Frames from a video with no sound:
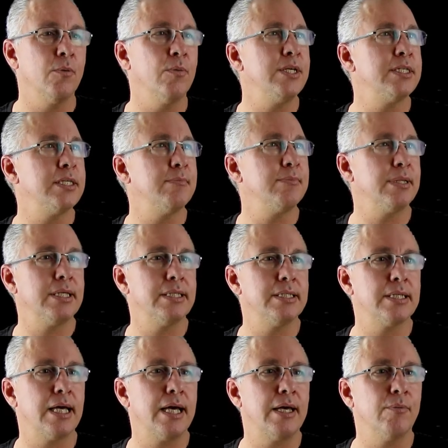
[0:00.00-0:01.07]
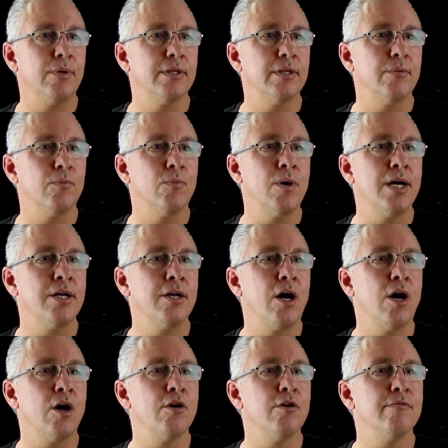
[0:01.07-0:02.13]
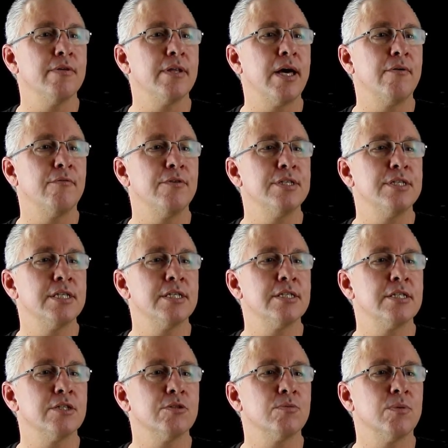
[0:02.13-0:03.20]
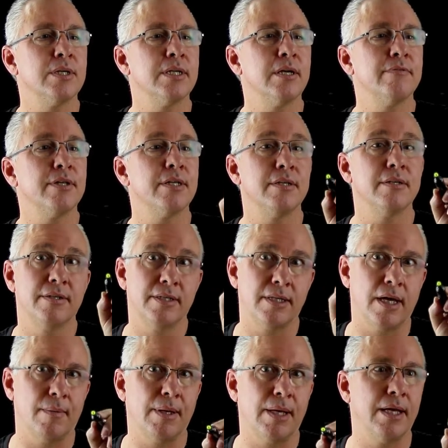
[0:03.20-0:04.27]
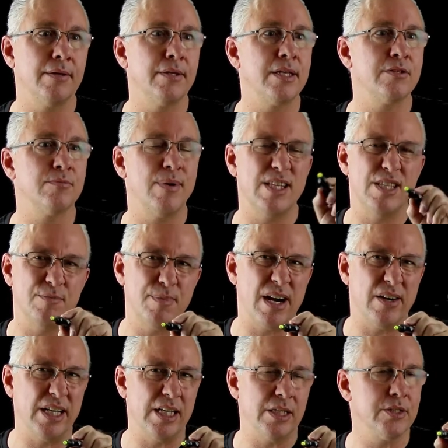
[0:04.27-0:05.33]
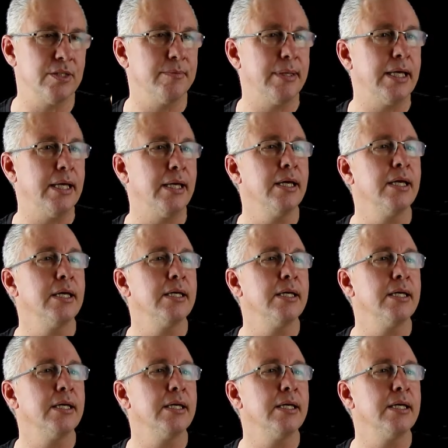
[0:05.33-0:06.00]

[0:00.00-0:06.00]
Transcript: we simply say, well, the 1 over that resistance, 1 over the double, that's means parallel to me,